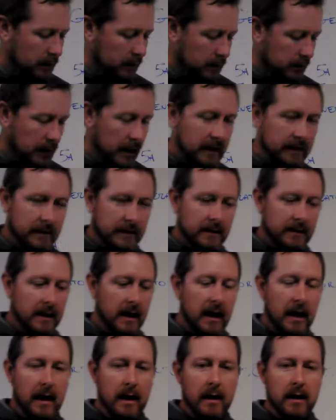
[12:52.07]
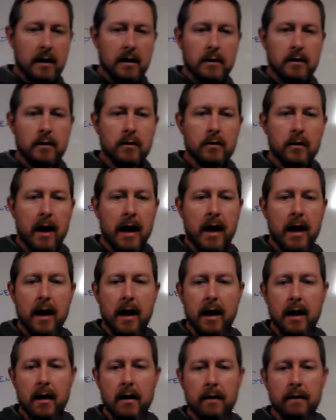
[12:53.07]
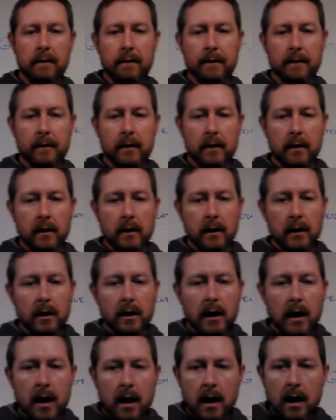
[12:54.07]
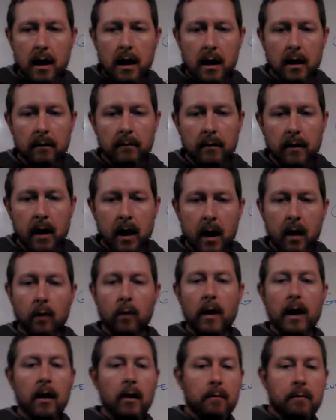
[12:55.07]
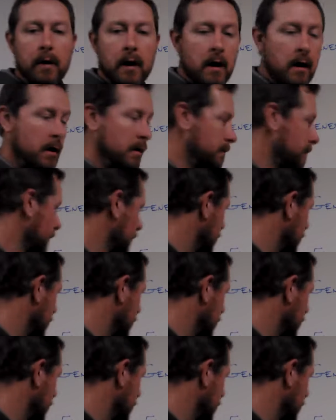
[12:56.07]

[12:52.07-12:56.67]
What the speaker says: Let's say you have a well pump